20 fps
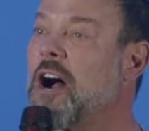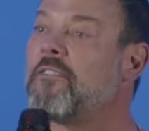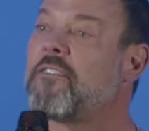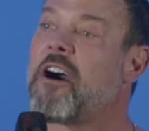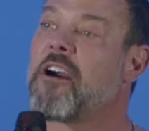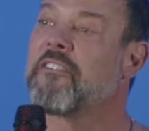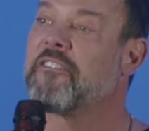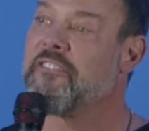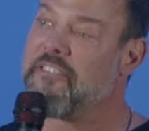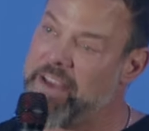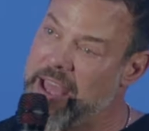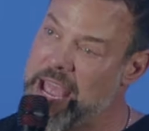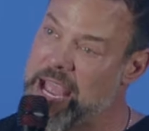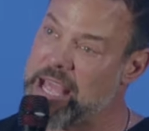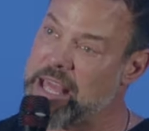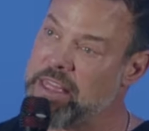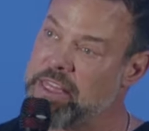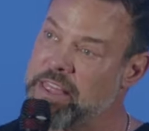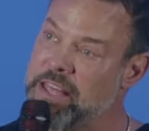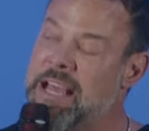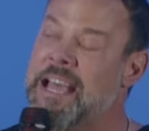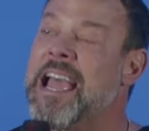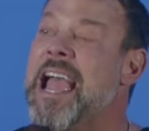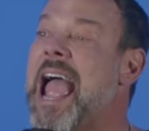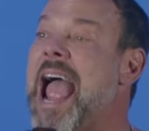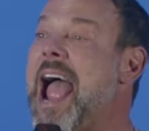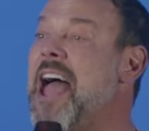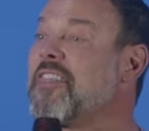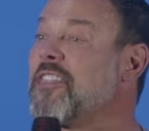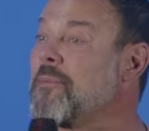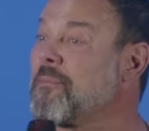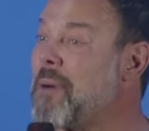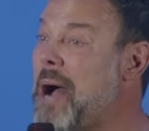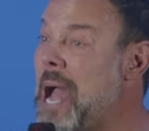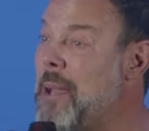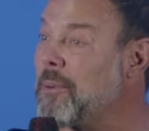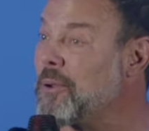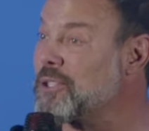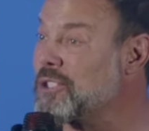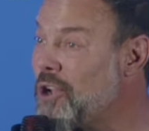of our faith. And the
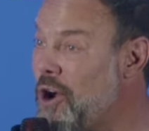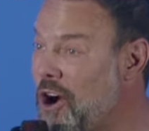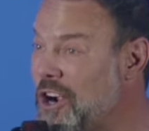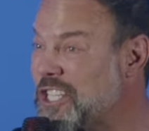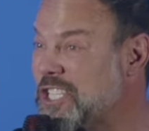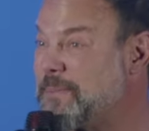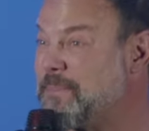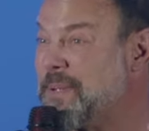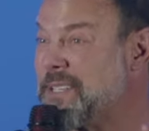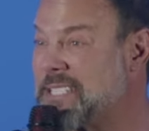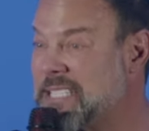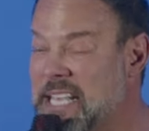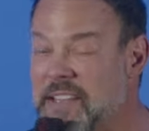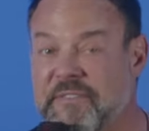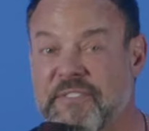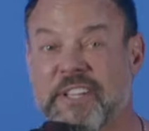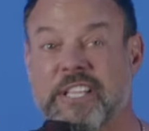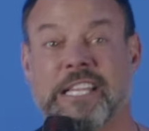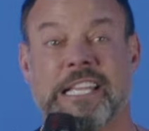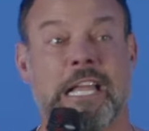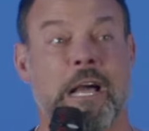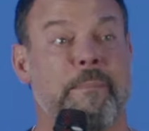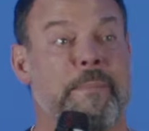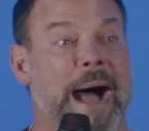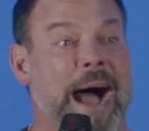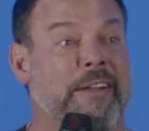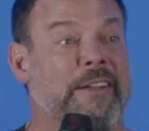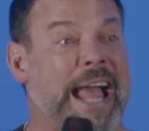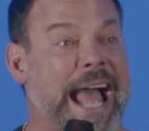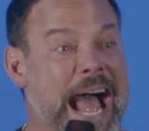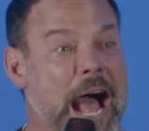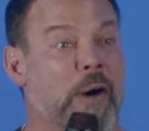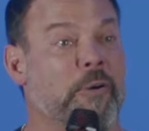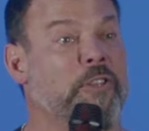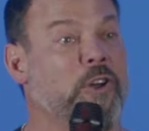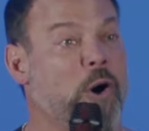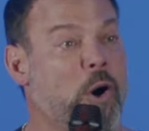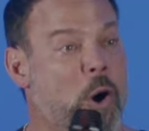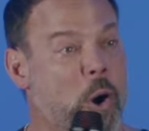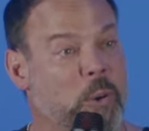Bible talks specifically about how
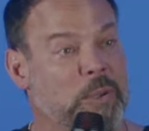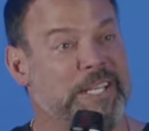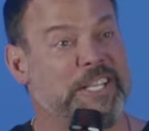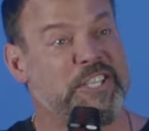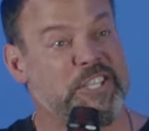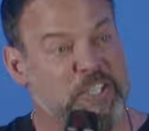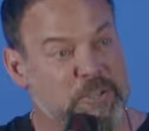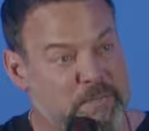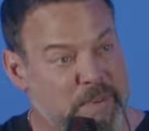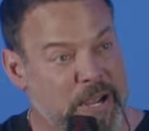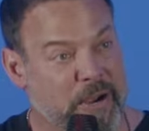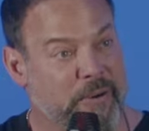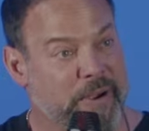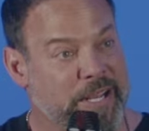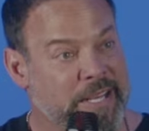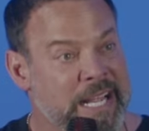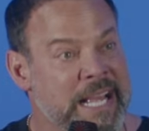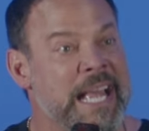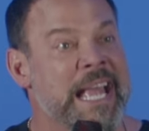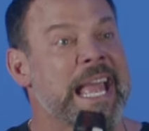the Holy Spirit